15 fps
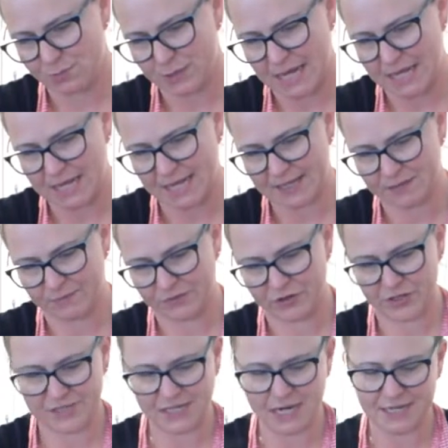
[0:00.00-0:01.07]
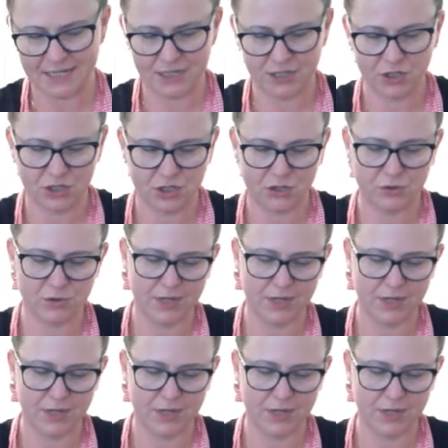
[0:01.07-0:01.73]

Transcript: but I like them for a side dish too.